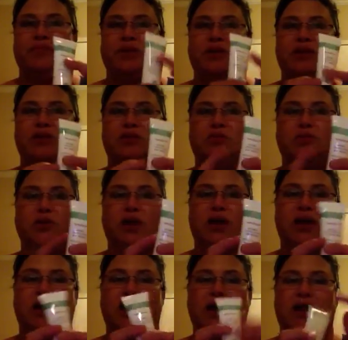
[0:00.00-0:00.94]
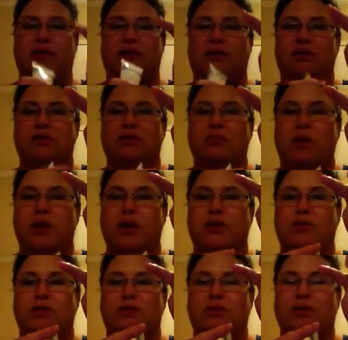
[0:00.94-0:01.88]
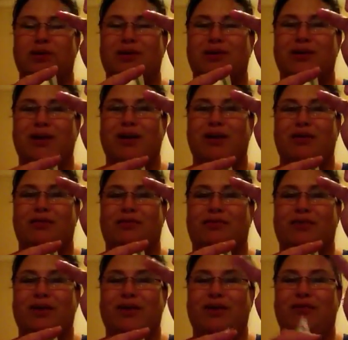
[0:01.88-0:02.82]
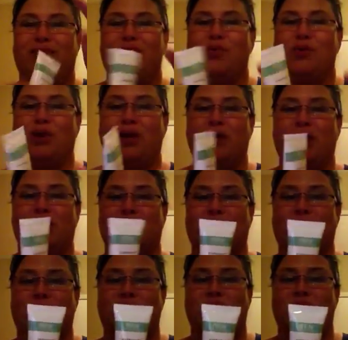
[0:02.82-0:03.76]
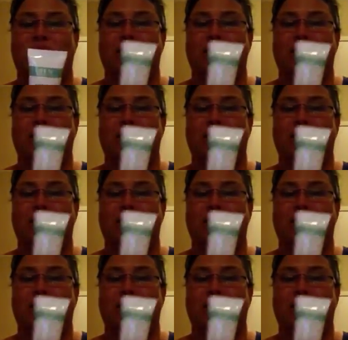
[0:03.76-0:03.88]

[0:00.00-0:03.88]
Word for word: Because the one I got in the little bottle, it's like $54.